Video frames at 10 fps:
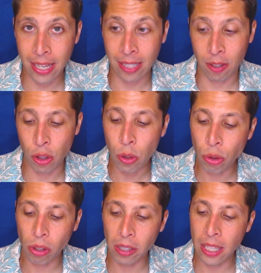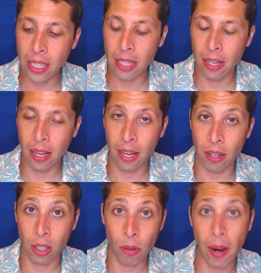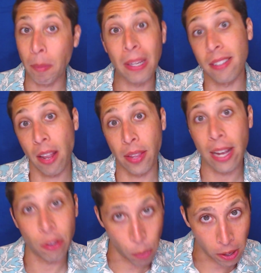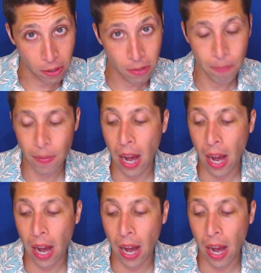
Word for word: it's usually uh, correct because nothing else works.